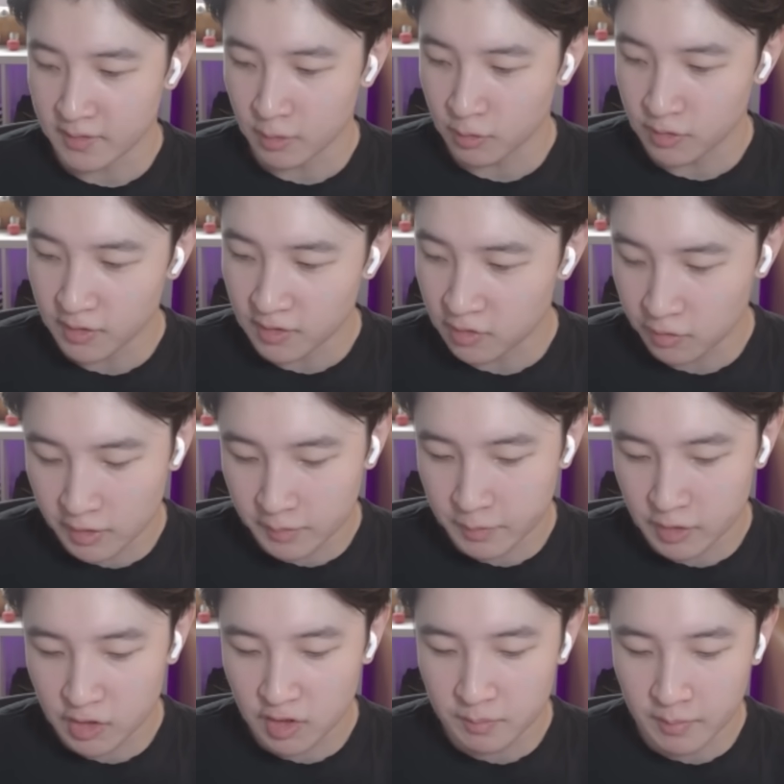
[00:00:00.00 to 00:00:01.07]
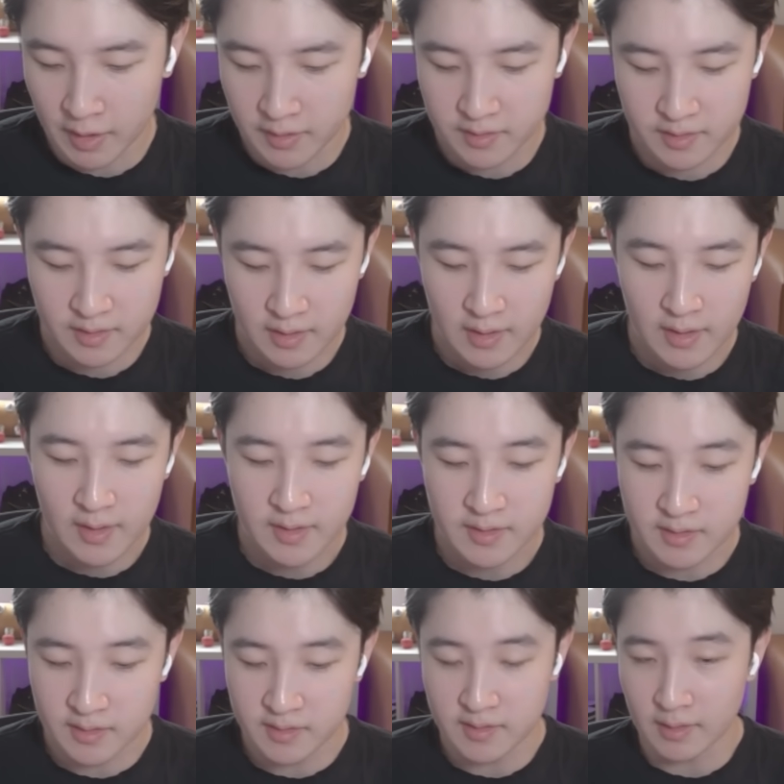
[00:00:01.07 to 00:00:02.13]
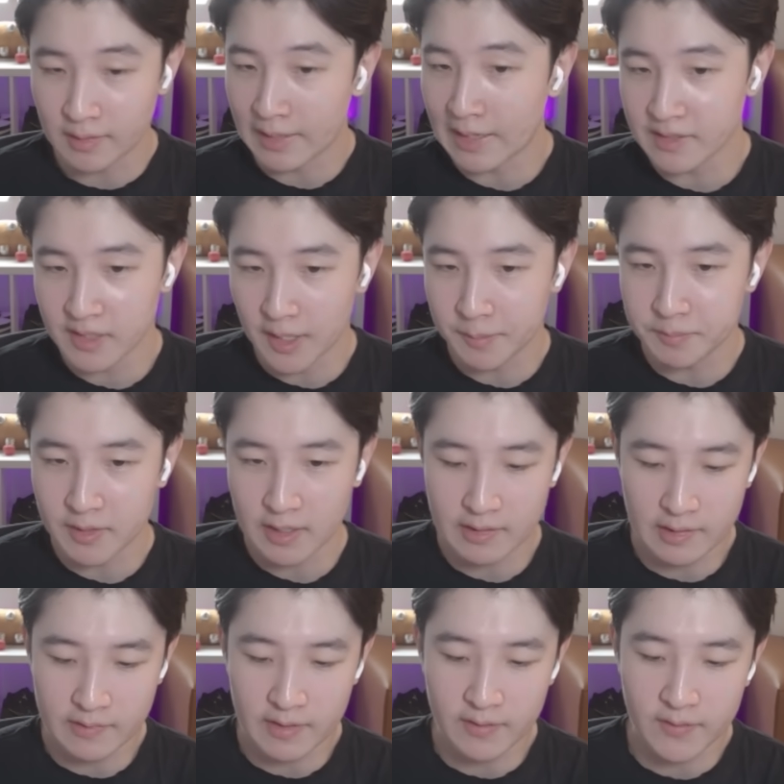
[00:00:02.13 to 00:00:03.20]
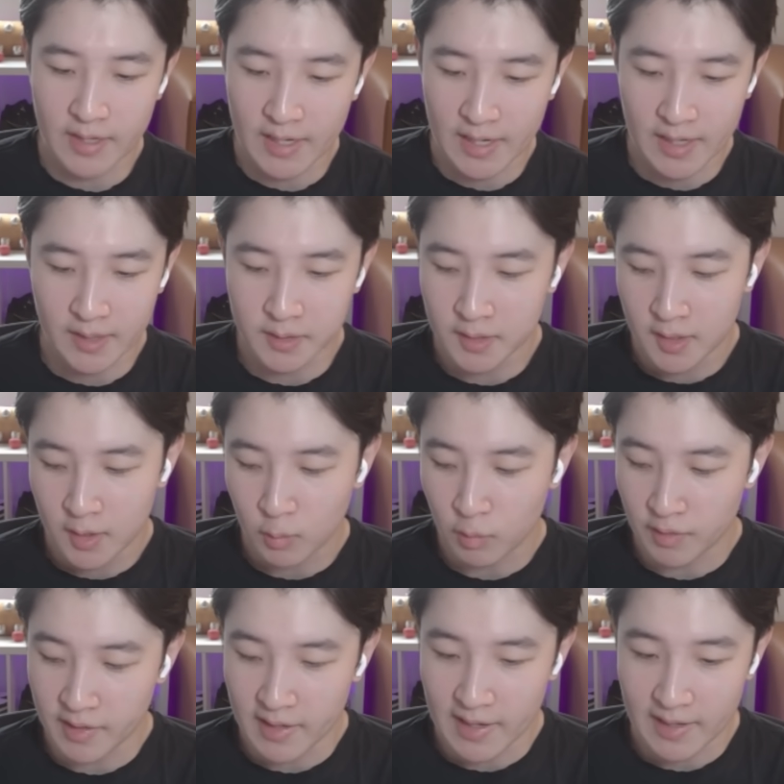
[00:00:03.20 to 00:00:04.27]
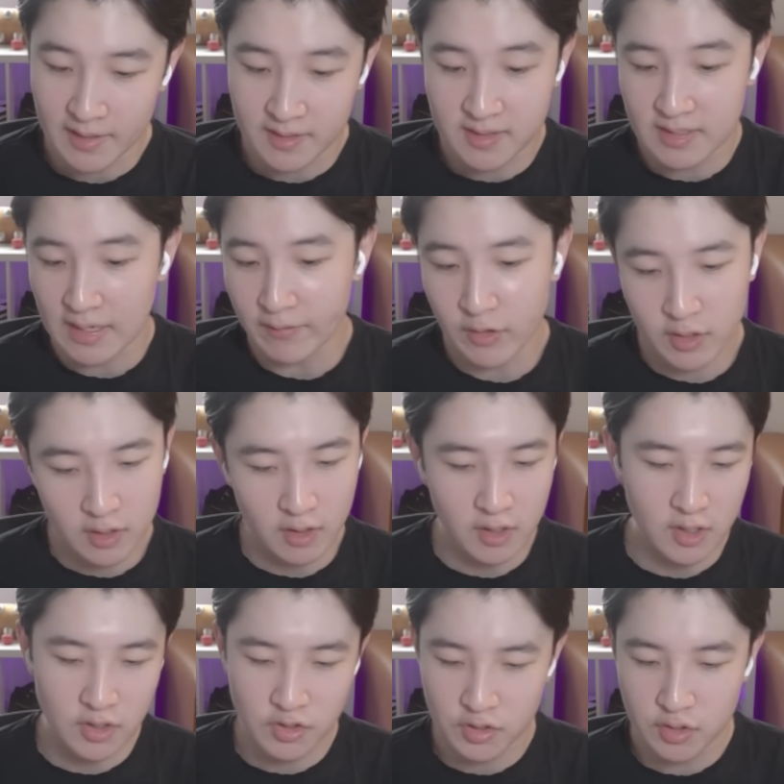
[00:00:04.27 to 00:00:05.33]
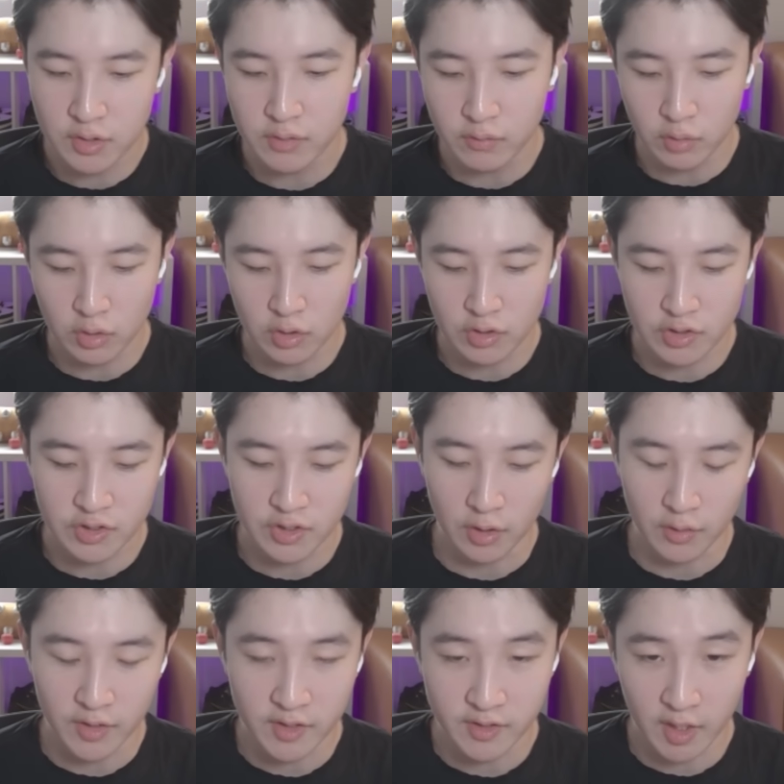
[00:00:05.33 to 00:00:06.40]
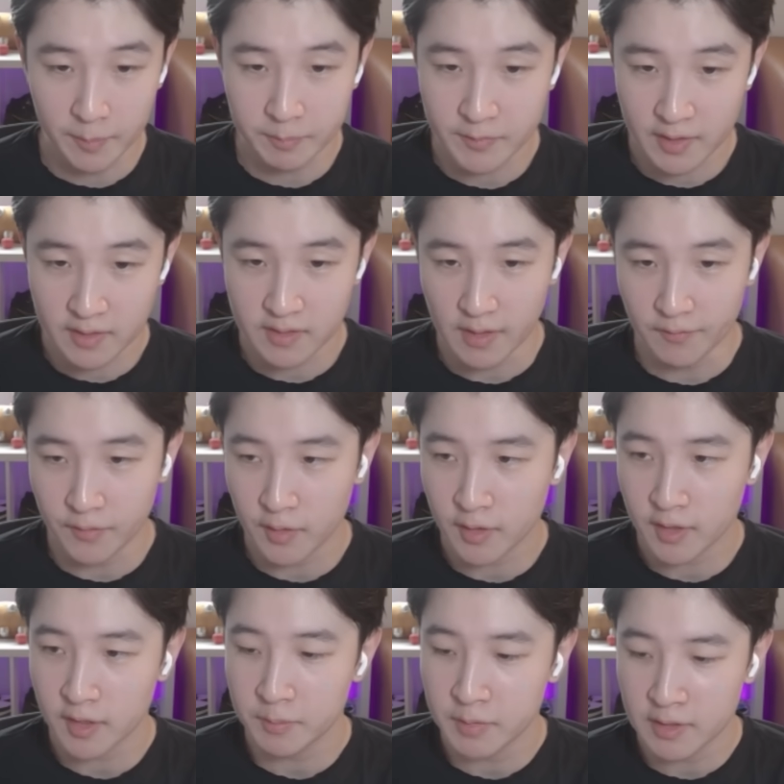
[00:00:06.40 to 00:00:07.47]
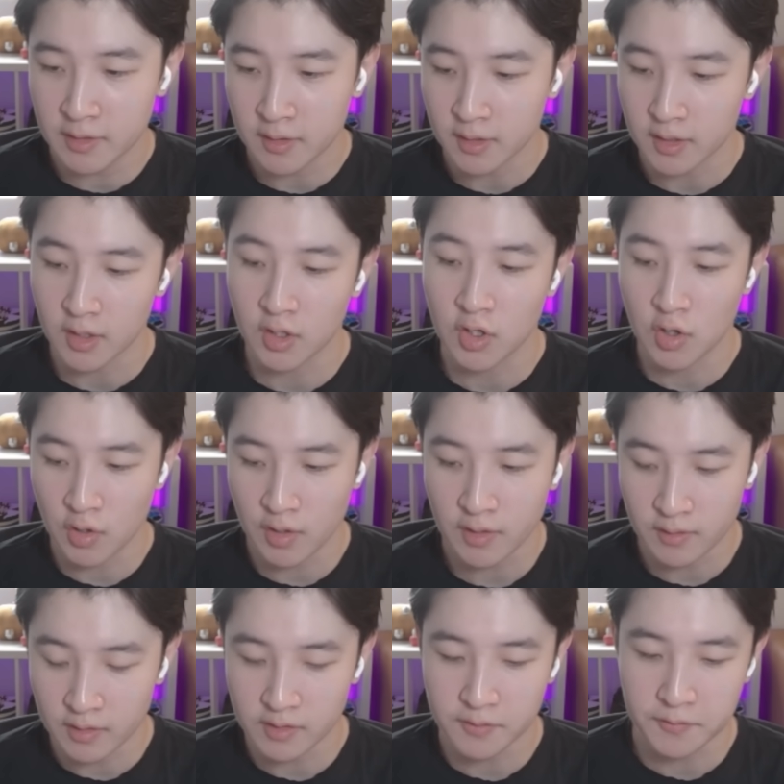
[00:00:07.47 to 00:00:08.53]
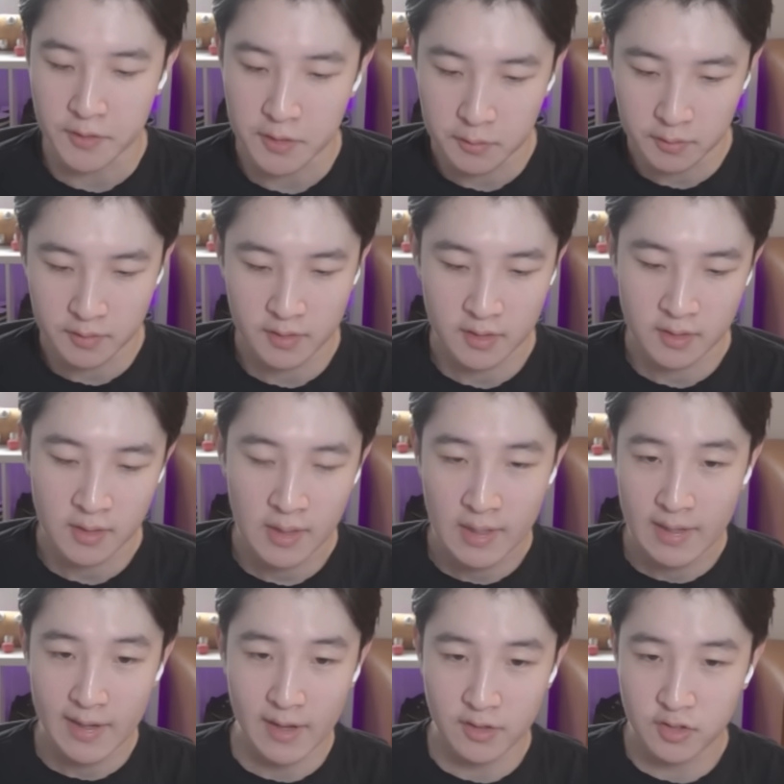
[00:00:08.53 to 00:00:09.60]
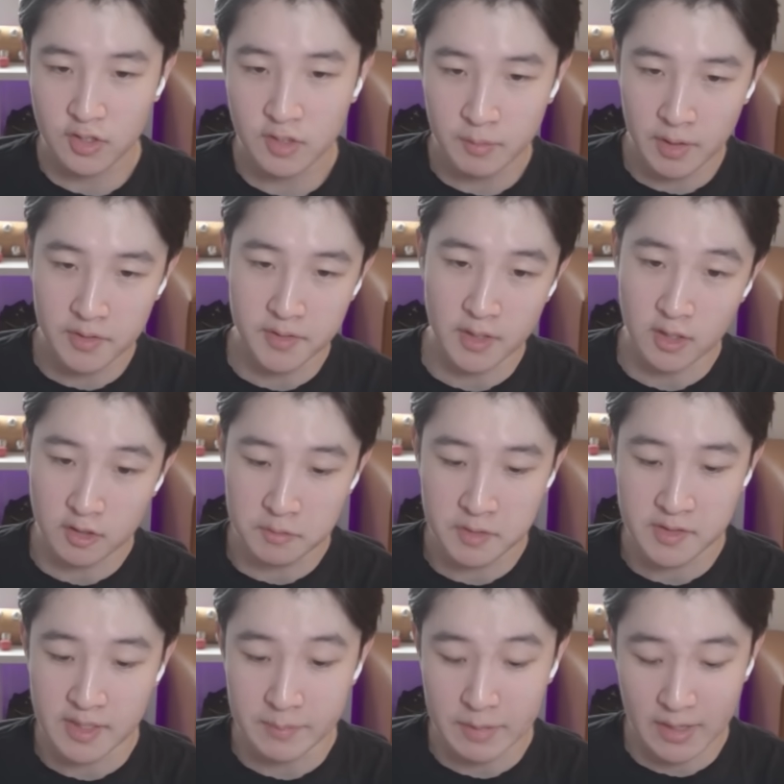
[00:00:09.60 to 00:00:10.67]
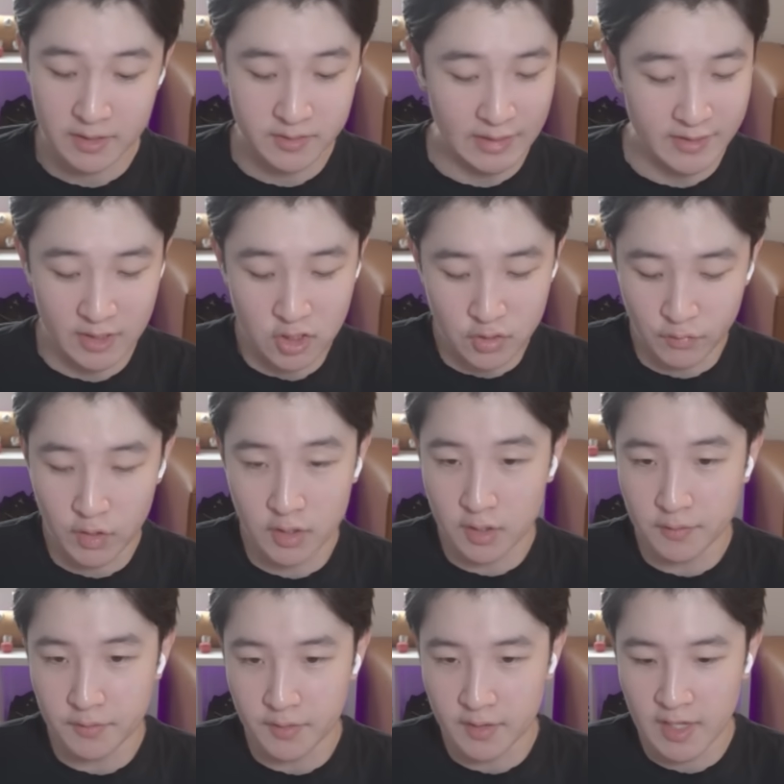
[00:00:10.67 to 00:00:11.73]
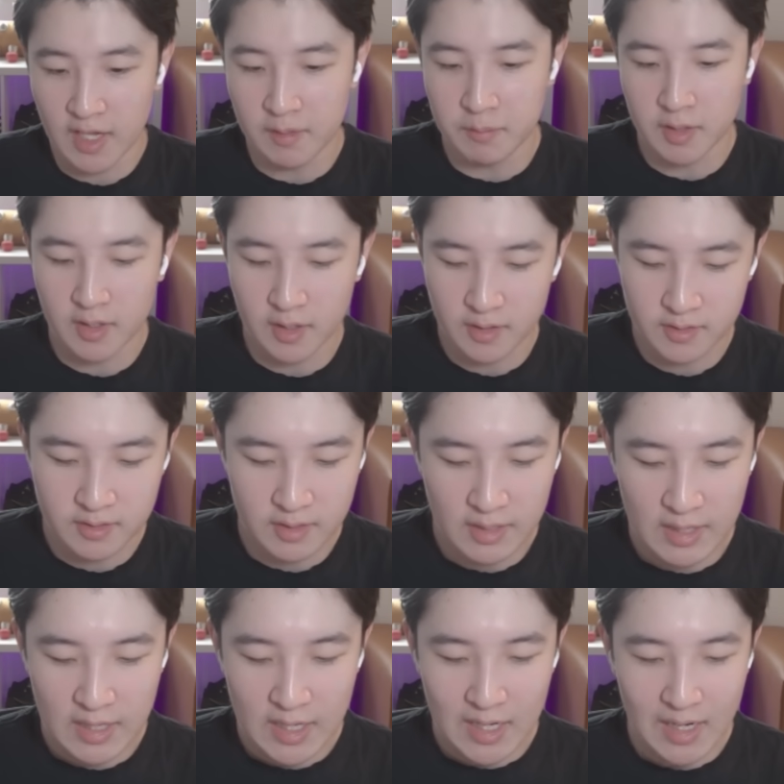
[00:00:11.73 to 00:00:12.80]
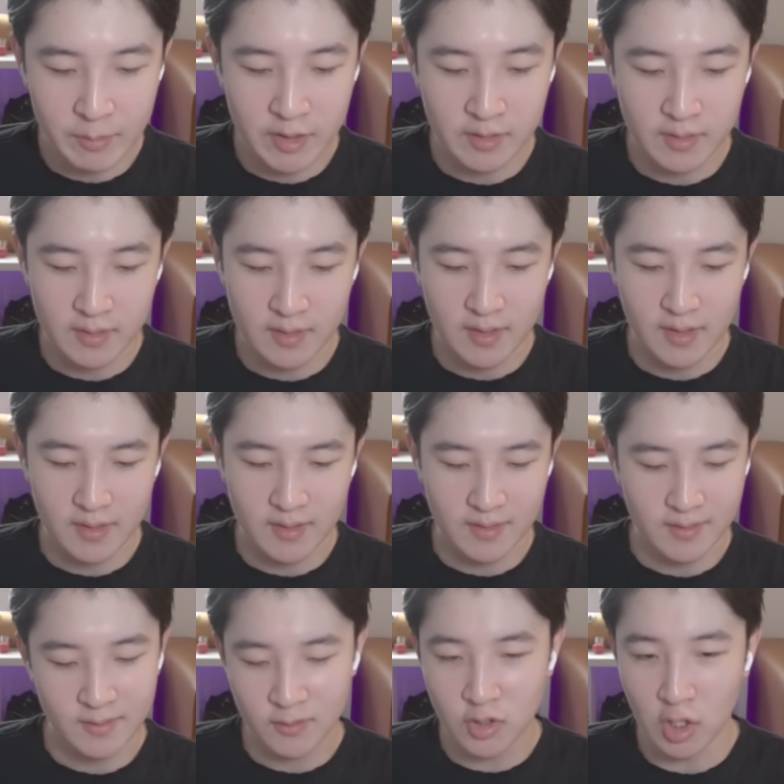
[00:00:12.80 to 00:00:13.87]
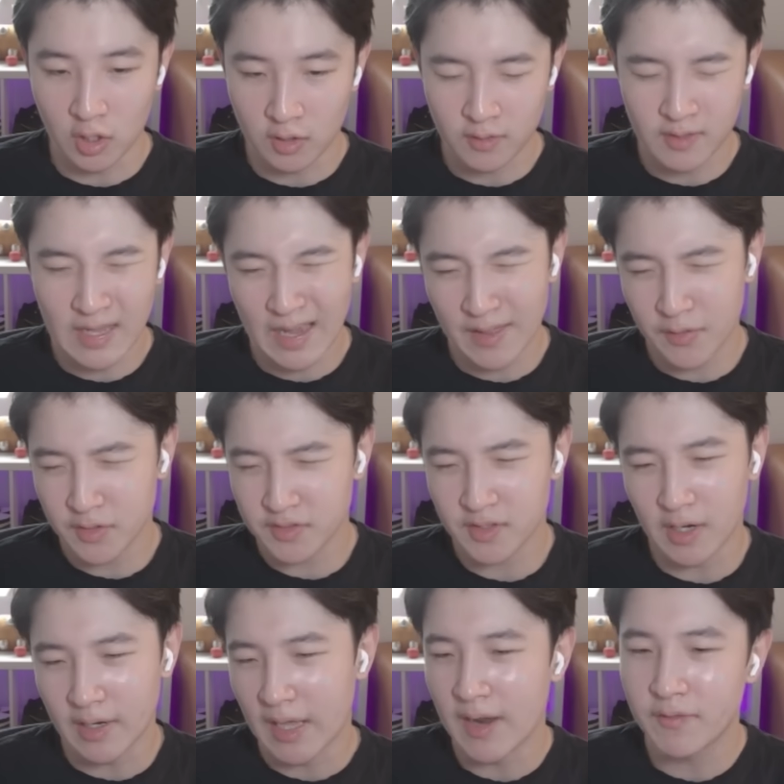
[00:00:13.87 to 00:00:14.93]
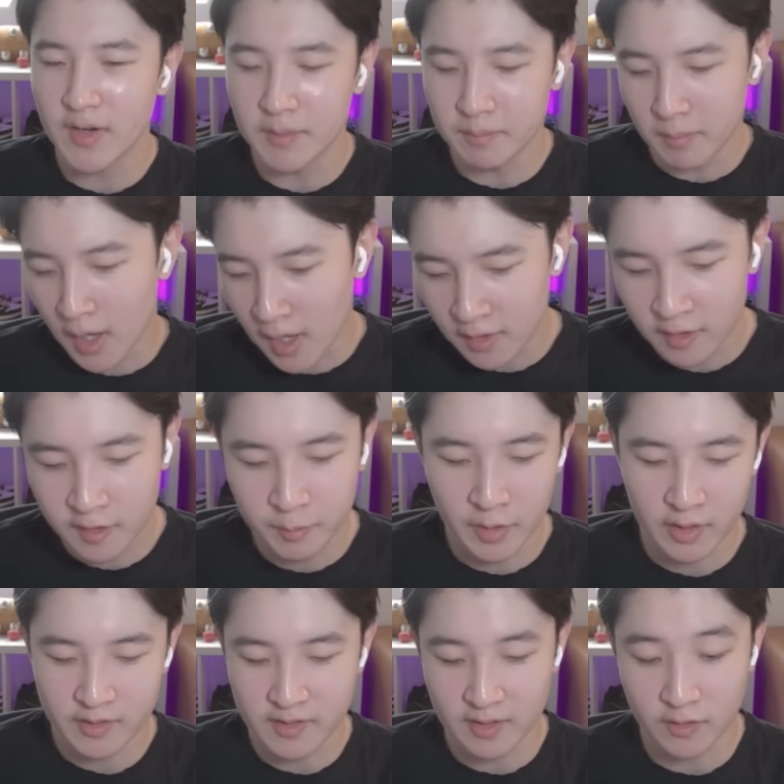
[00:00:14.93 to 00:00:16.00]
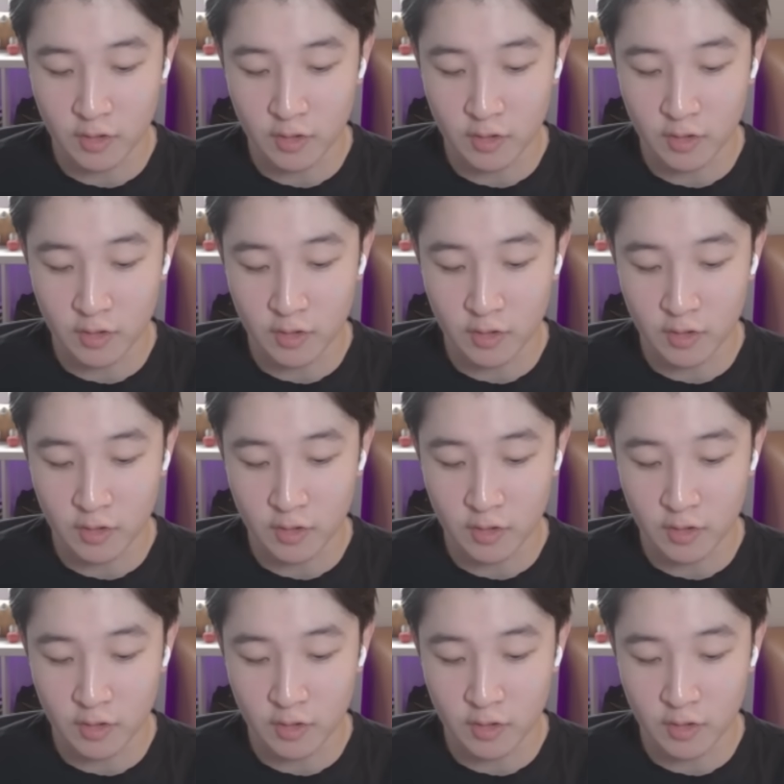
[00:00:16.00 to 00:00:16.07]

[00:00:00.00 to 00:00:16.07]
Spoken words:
It's only been 2 months since the last update that they've had, where they added 7 cards, 2 rulers. So these updates, if they're going to be occurring this frequently at 2-month increments, that's actually really good for the game because, I mean, look, yeah, that's not every month, but it's like